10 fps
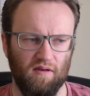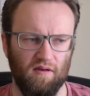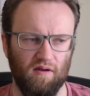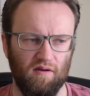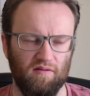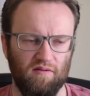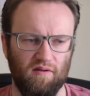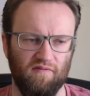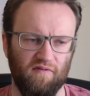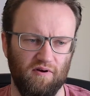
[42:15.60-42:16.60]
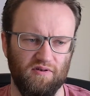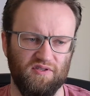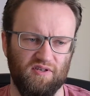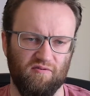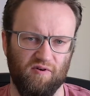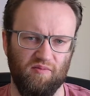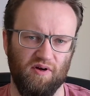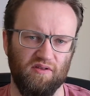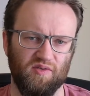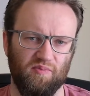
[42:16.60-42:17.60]
You know, the first 3
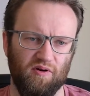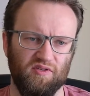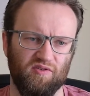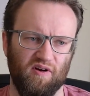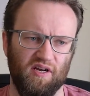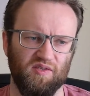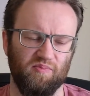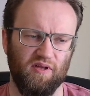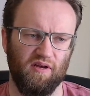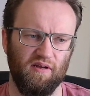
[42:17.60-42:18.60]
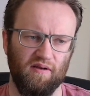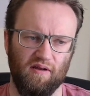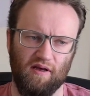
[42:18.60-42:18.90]
months post-transplant,